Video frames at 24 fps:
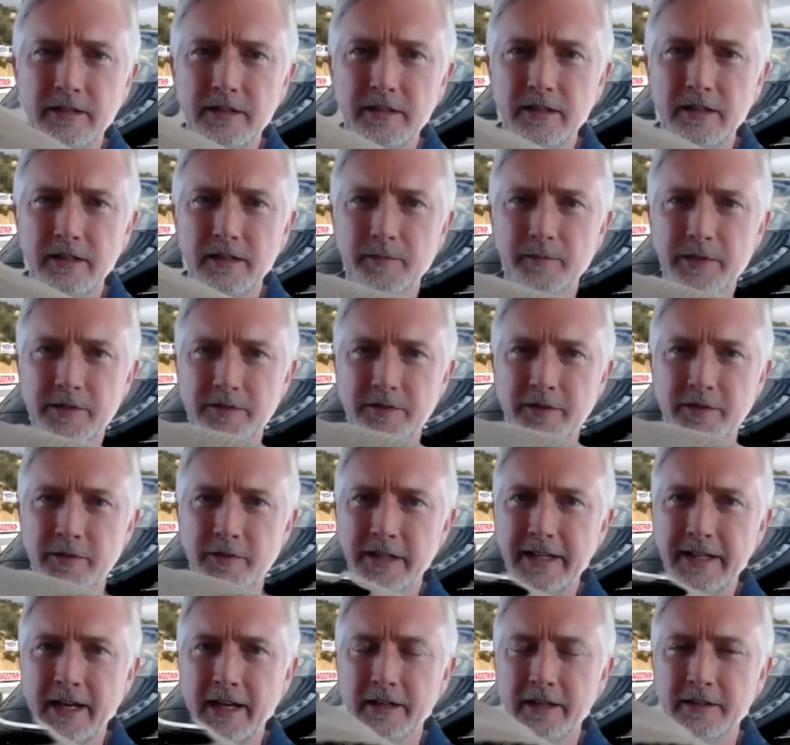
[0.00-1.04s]
It's grown
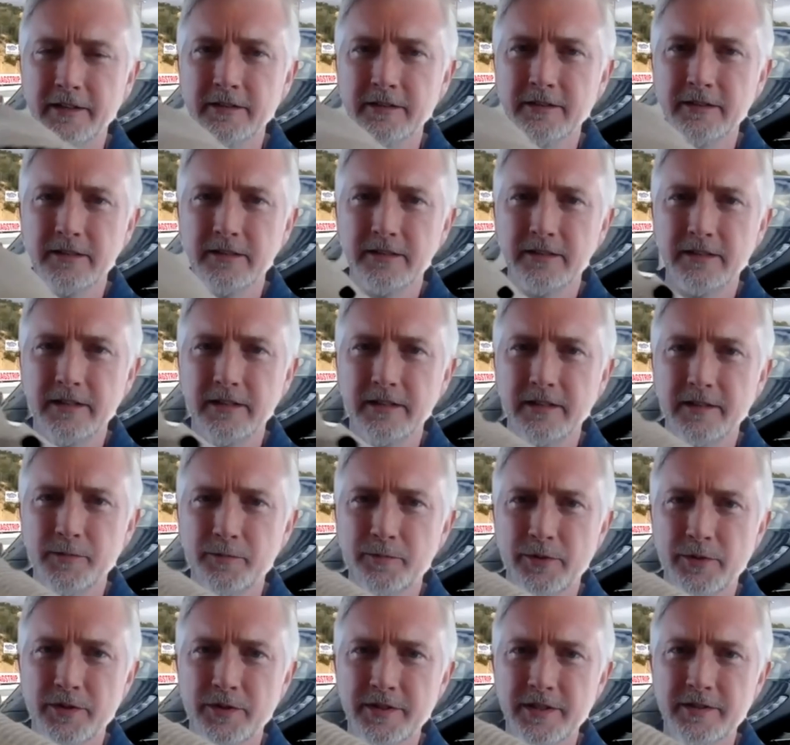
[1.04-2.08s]
in Canada, it's
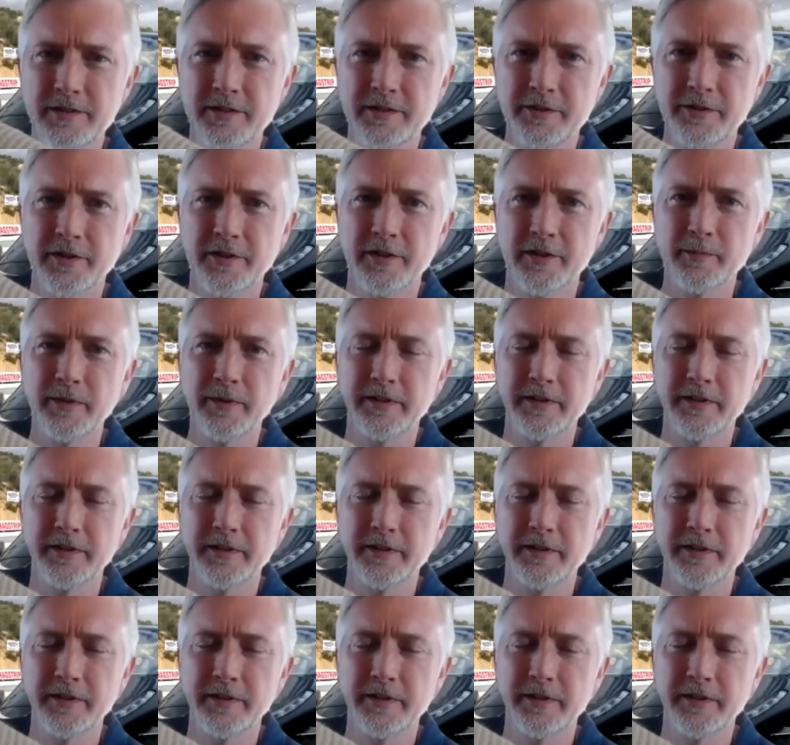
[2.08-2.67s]
processed in Europe,